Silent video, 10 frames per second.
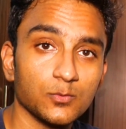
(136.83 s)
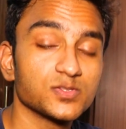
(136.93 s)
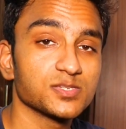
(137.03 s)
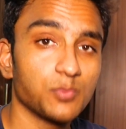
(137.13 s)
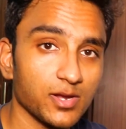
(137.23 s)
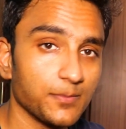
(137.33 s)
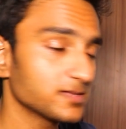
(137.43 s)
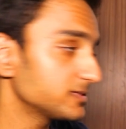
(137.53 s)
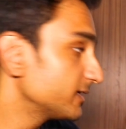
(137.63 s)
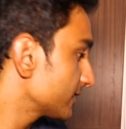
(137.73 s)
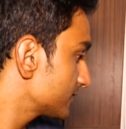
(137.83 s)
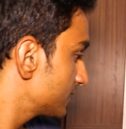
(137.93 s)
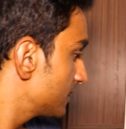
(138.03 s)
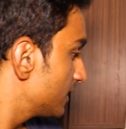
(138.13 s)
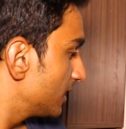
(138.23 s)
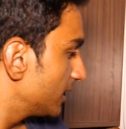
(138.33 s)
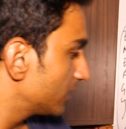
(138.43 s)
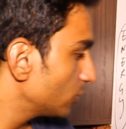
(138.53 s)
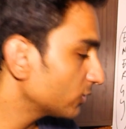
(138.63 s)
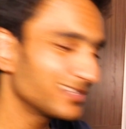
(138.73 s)
which is body mass index.
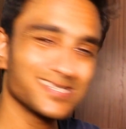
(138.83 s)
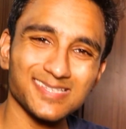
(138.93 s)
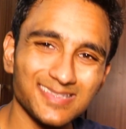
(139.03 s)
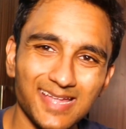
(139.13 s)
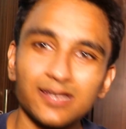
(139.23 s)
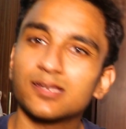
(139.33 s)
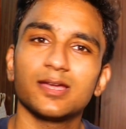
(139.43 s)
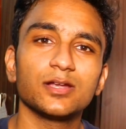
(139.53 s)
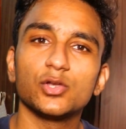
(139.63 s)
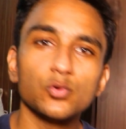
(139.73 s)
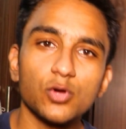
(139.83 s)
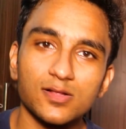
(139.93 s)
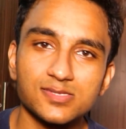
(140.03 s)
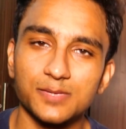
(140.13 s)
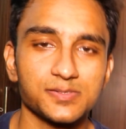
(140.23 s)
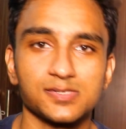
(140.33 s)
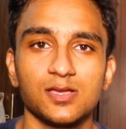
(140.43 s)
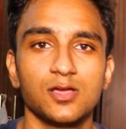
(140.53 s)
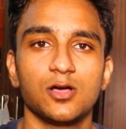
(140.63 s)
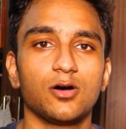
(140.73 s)
Ignore this and that and new concepts
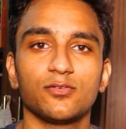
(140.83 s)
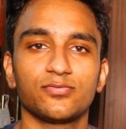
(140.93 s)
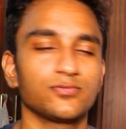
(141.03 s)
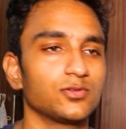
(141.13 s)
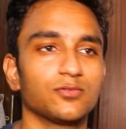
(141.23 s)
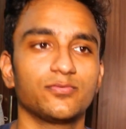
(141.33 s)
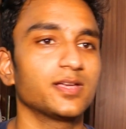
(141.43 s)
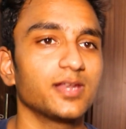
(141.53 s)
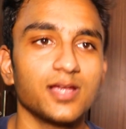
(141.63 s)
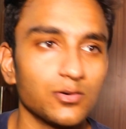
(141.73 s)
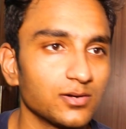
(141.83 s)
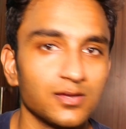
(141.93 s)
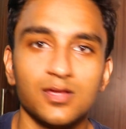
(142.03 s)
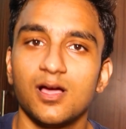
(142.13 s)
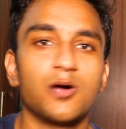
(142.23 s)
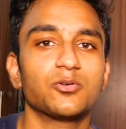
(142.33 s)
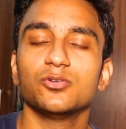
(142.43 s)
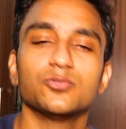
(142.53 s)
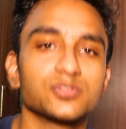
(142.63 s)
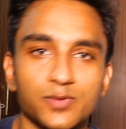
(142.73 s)
of, figuring out how
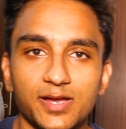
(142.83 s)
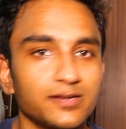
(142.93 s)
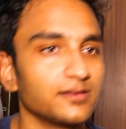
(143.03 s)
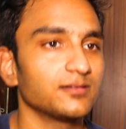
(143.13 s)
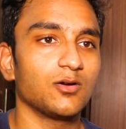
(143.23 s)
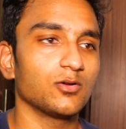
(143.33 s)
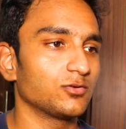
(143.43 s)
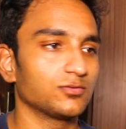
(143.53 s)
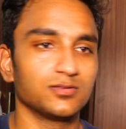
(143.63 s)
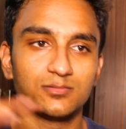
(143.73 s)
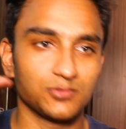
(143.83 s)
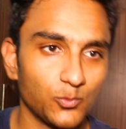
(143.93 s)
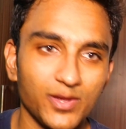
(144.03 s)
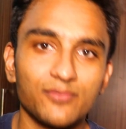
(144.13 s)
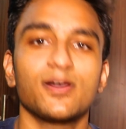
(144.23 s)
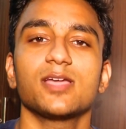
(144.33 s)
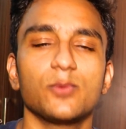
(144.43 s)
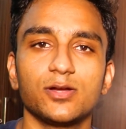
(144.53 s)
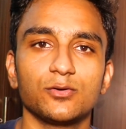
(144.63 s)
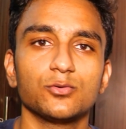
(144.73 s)
to lose weight and, the quick
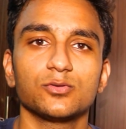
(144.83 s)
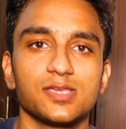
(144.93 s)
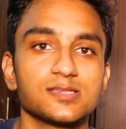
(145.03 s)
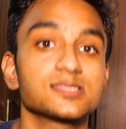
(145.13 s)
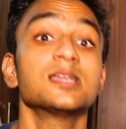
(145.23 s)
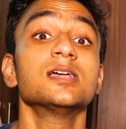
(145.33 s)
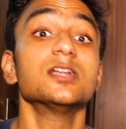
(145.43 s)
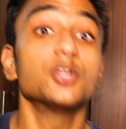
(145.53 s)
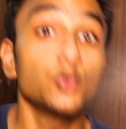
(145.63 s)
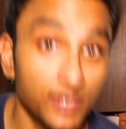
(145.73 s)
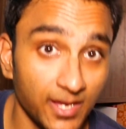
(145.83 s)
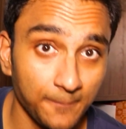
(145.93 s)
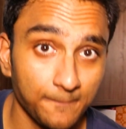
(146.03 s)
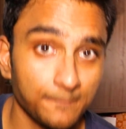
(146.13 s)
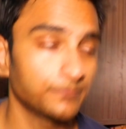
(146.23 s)
fire way to do things today.